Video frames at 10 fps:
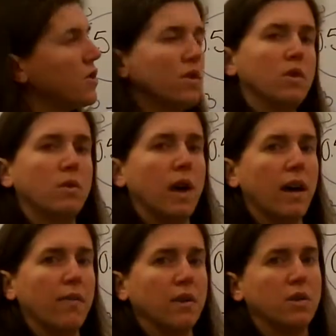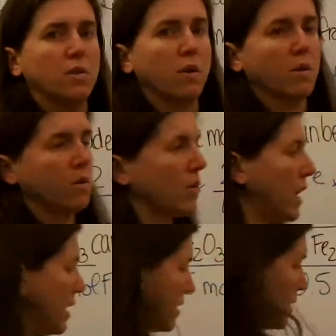2
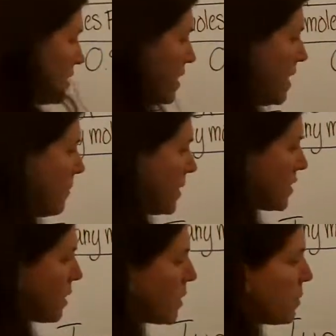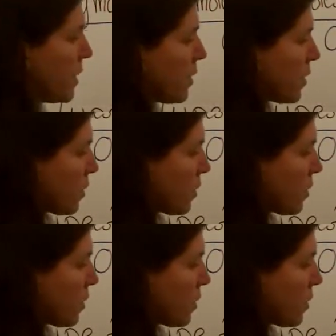Fe2O3s. So I'm going to put